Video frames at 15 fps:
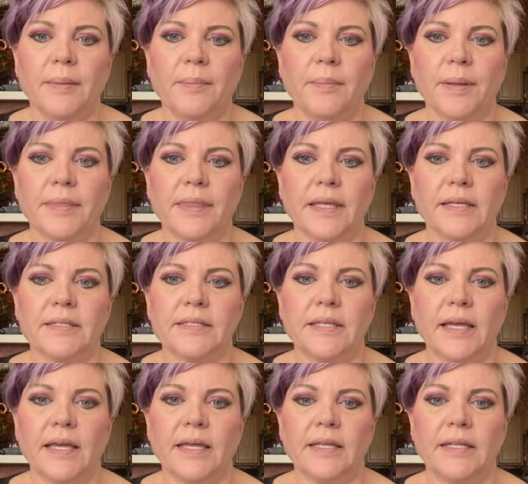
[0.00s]
But they
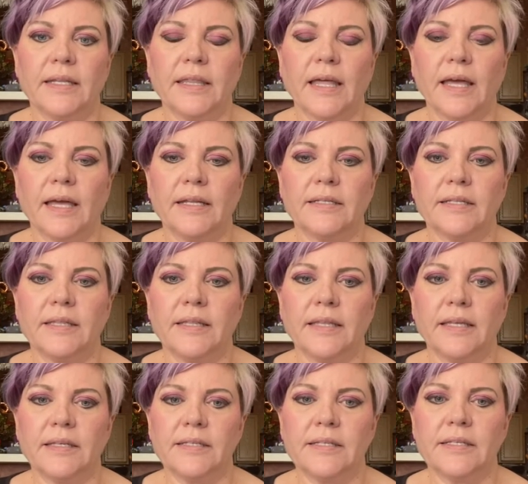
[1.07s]
said that
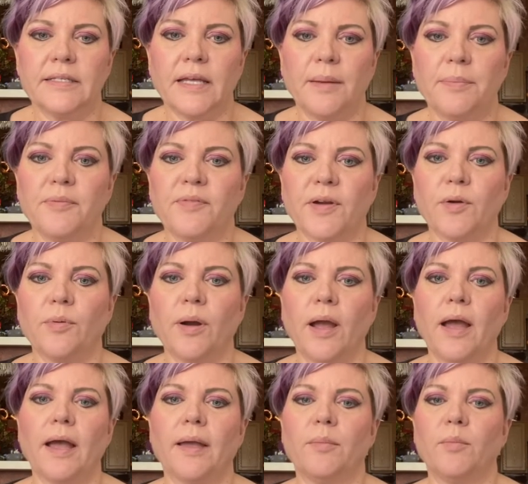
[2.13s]
this type of a
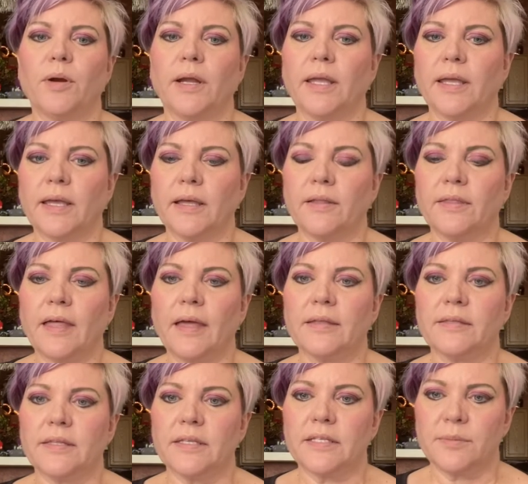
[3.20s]
crime where he killed that
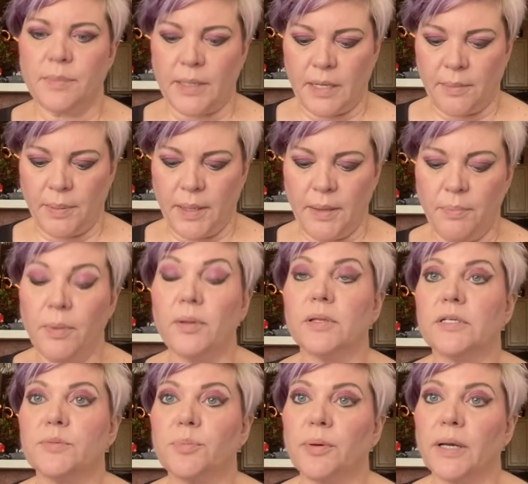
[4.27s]
this many people
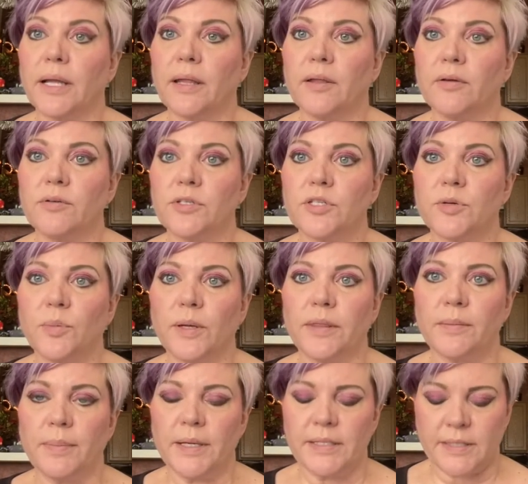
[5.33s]
is pretty close to what the
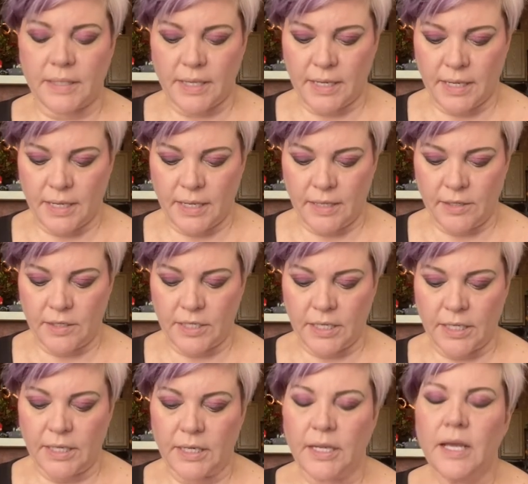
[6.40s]
baseline killer
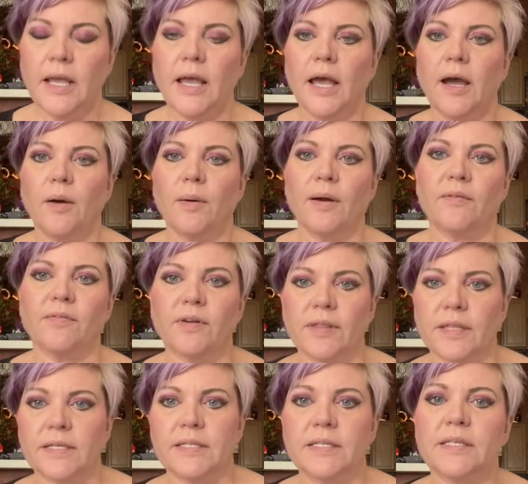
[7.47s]
did. However,
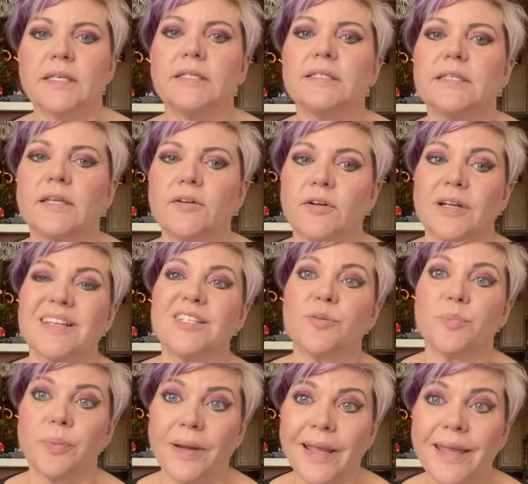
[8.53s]
this is considered a
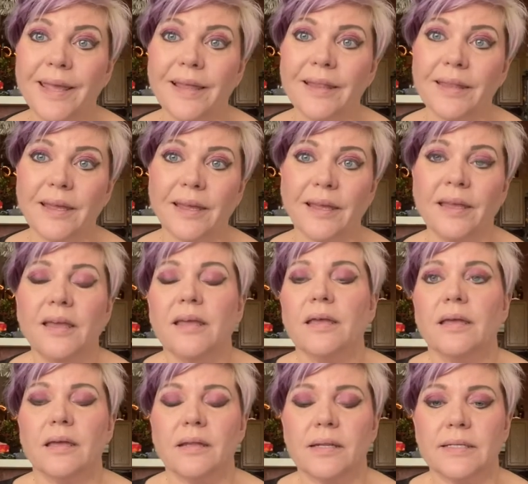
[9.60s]
spree killing.
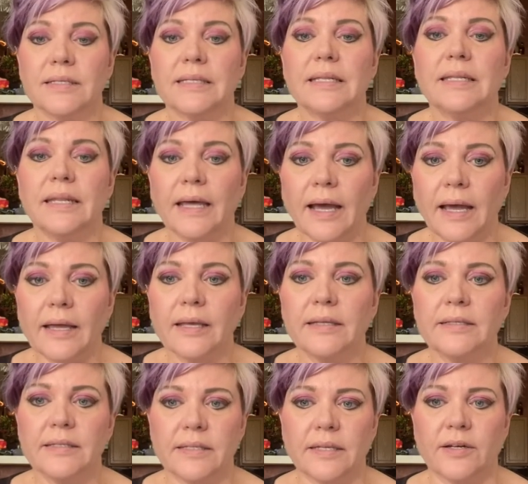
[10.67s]
It is not
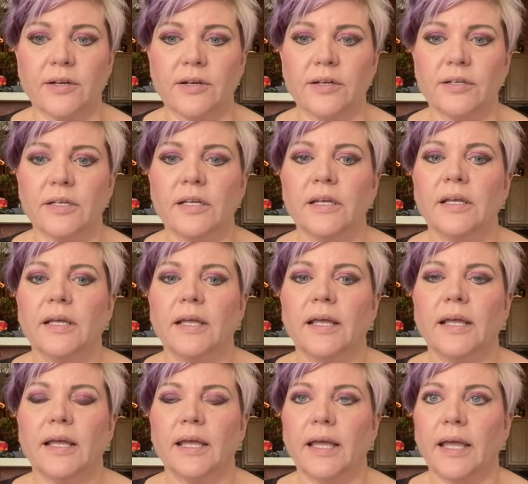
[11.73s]
considered
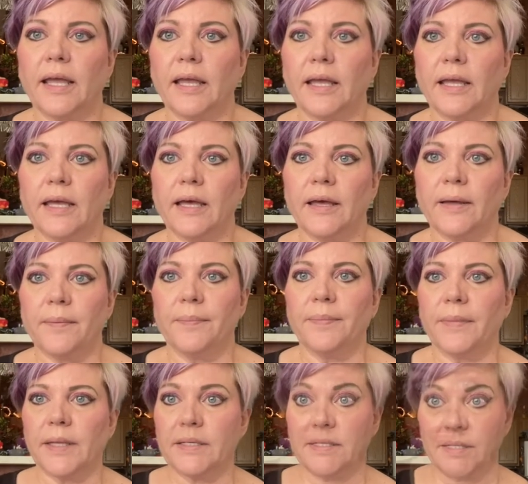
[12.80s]
a, um,
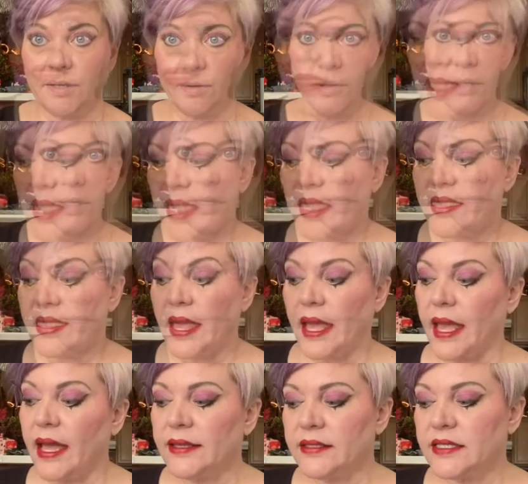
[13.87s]
a serial killer. They
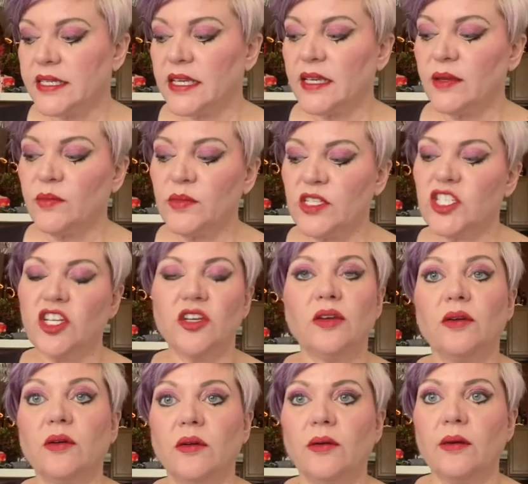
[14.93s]
asked him, do
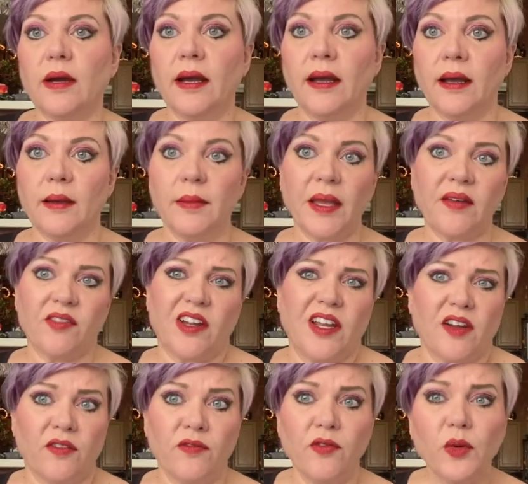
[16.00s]
you um, ever
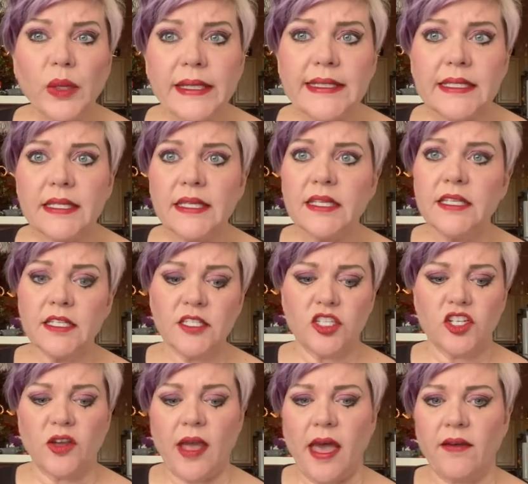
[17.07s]
hear voices?
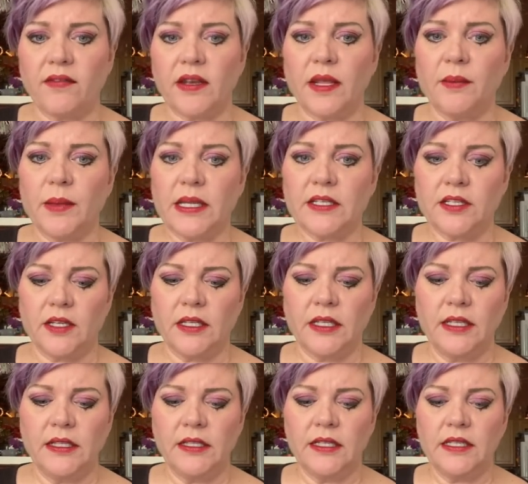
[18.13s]
Do you have any mental
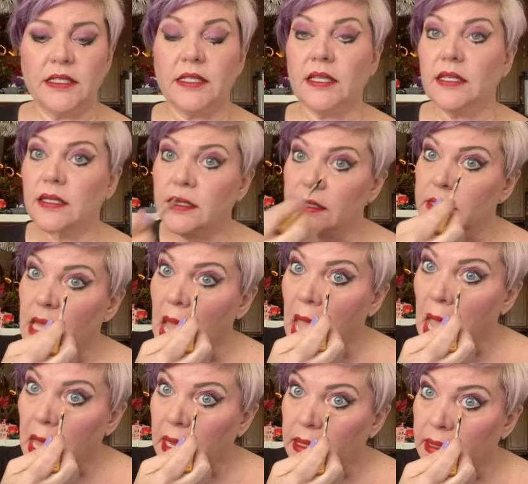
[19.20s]
illnesses?
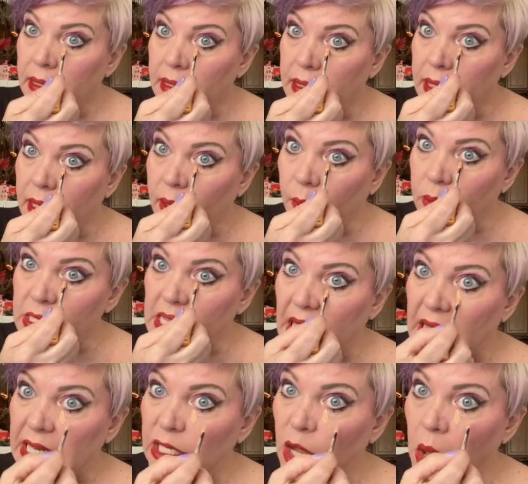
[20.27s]
And he kept
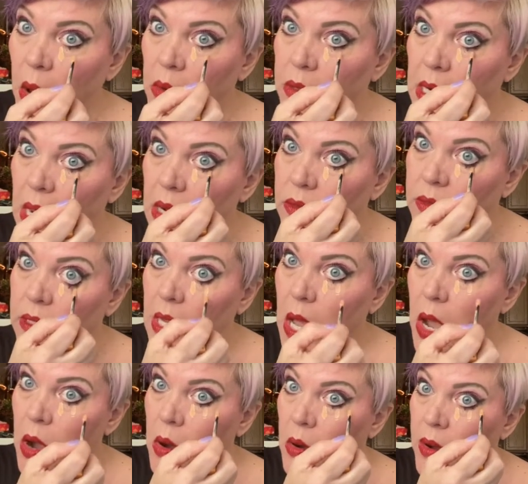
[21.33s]
saying, no, no,
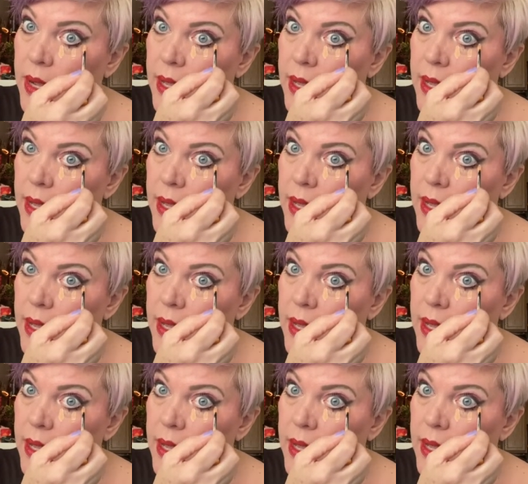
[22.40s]
no.